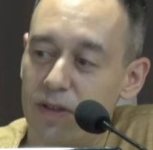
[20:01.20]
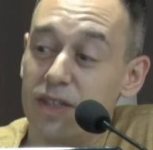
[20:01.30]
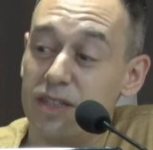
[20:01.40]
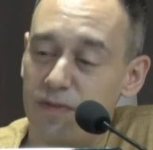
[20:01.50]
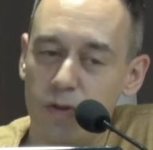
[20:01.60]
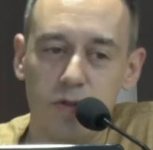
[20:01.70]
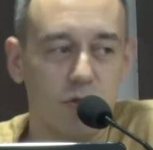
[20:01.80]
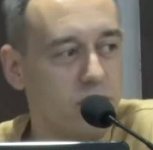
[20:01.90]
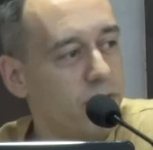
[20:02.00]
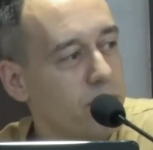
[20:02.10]
these
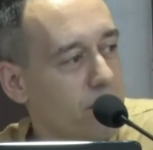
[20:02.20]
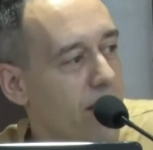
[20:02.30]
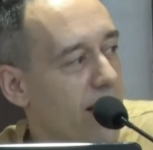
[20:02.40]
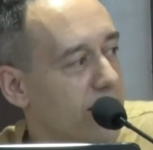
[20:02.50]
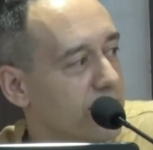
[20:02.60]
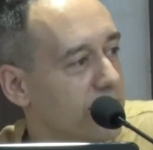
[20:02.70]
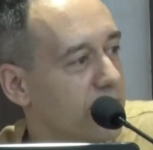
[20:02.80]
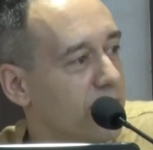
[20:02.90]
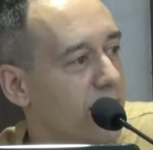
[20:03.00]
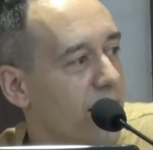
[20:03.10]
filters from the past,
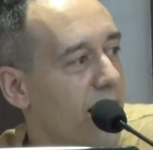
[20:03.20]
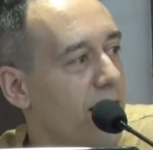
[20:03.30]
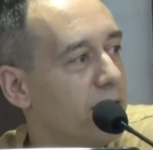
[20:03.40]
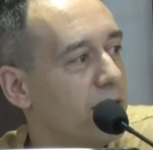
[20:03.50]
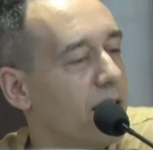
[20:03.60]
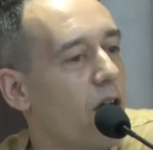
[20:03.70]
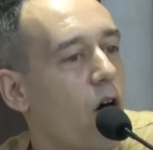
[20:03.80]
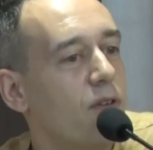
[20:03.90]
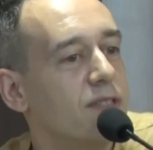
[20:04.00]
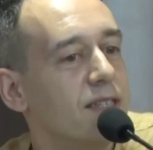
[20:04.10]
and
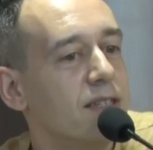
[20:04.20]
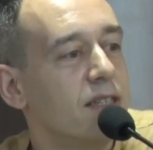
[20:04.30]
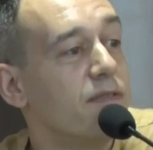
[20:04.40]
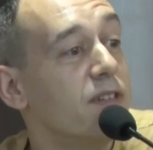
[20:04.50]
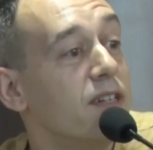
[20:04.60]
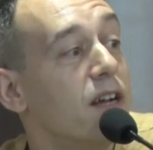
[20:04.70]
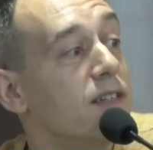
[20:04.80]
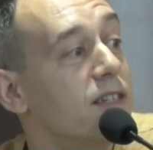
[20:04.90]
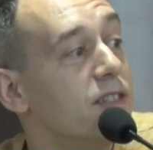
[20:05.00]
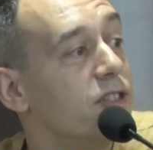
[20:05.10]
all of a sudden live in an
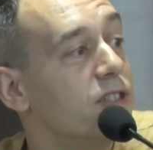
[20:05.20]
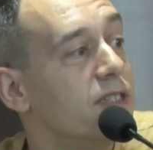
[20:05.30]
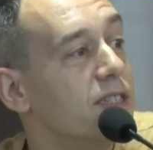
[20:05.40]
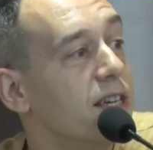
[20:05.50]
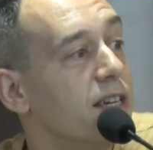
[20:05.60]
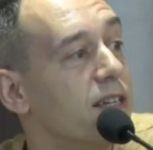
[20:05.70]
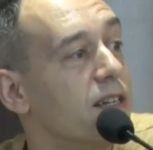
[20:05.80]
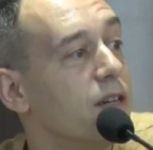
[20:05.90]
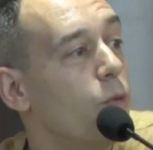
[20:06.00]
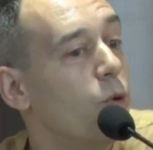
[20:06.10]
unconditioned state.
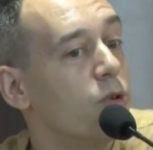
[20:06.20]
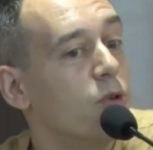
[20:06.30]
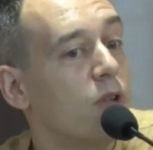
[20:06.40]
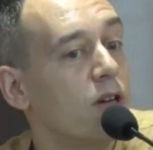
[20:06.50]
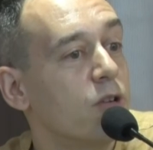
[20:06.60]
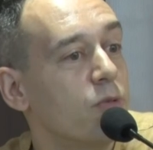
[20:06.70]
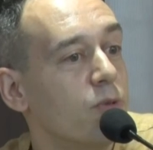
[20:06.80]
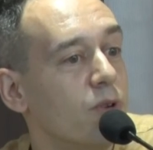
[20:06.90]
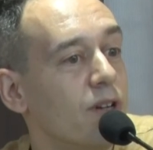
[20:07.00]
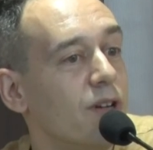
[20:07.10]
We're no longer
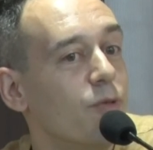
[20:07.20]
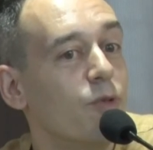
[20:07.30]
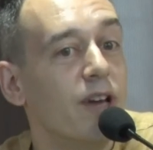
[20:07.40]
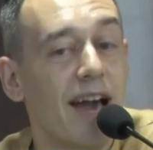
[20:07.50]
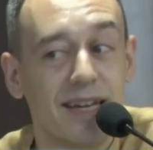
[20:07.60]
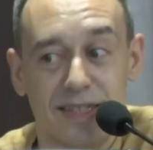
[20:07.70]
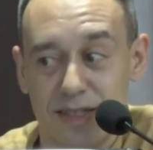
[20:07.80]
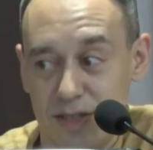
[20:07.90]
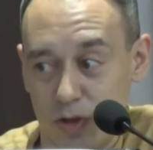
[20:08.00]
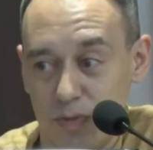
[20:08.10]

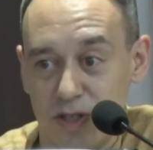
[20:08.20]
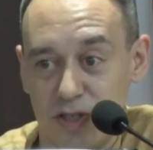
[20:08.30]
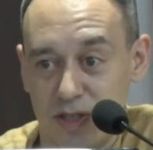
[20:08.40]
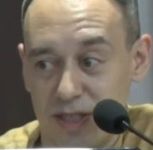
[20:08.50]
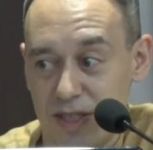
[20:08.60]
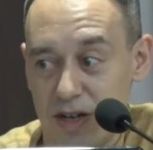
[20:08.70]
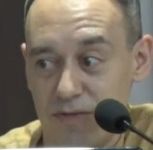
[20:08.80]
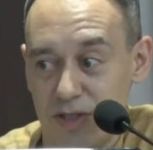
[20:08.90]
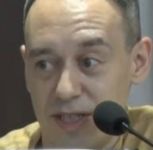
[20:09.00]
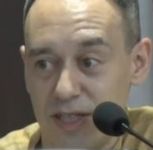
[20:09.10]
reacting so much in these
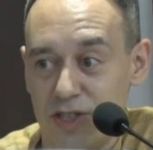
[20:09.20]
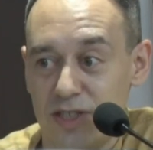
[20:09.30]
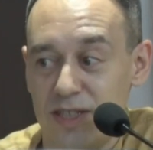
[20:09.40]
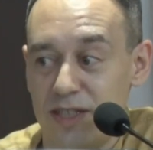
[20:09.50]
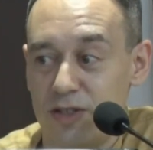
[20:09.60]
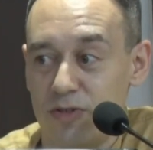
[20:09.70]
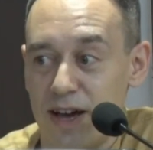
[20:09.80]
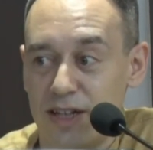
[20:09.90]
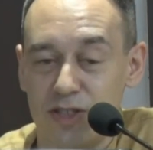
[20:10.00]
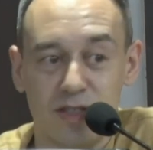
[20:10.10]
conversations and
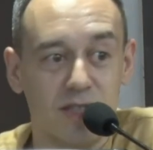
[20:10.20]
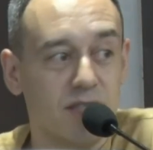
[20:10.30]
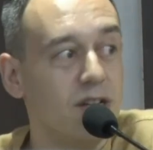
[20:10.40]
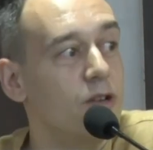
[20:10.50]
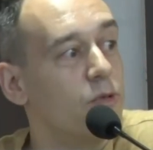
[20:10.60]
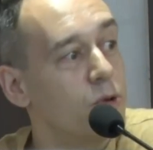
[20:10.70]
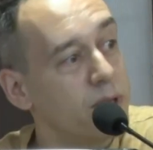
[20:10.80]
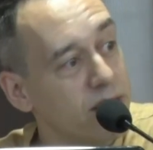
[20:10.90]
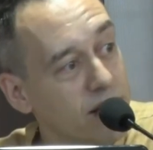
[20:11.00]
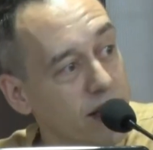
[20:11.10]
interactions, where we
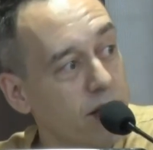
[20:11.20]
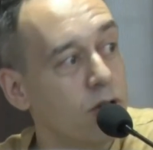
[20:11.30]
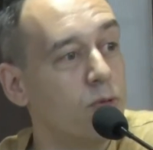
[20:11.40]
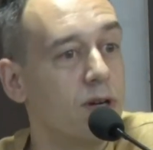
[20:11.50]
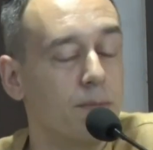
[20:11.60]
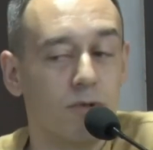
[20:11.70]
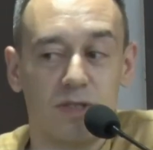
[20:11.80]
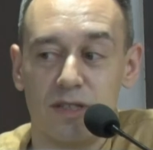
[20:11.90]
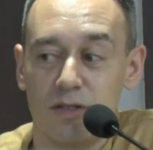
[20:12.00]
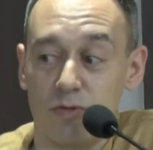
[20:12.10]
can hear what a
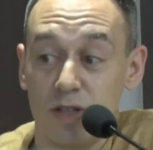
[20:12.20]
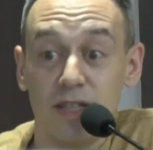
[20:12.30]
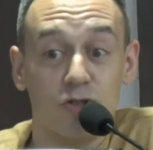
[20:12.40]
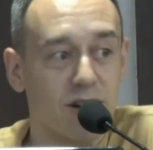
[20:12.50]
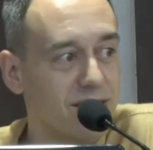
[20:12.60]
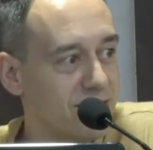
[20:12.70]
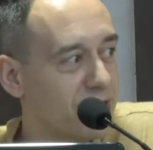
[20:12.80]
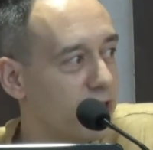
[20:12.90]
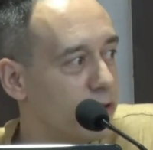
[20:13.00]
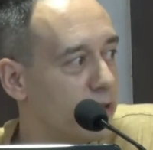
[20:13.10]
person is really trying to
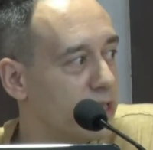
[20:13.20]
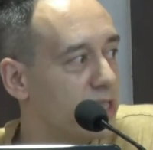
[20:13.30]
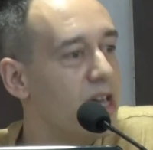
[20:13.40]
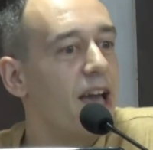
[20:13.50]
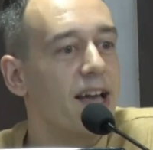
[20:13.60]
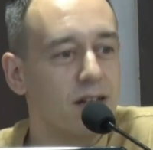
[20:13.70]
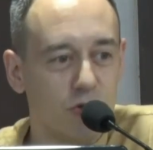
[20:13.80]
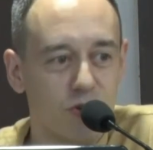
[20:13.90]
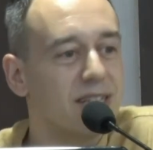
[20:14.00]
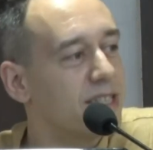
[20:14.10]
say to us and
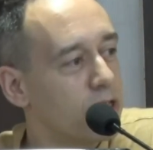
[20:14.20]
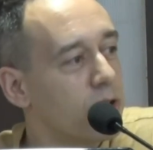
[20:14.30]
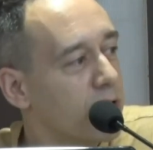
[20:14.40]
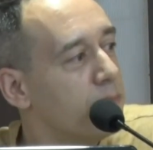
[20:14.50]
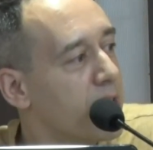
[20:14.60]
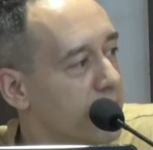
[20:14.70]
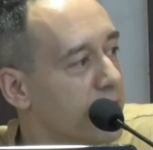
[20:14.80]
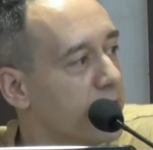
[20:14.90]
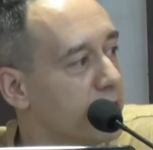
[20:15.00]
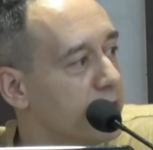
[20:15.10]
address their unmet
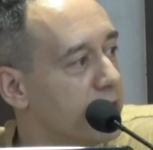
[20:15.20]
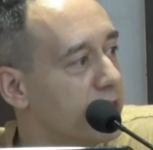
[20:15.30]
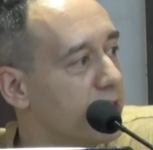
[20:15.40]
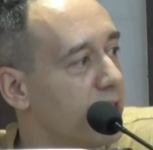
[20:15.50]
needs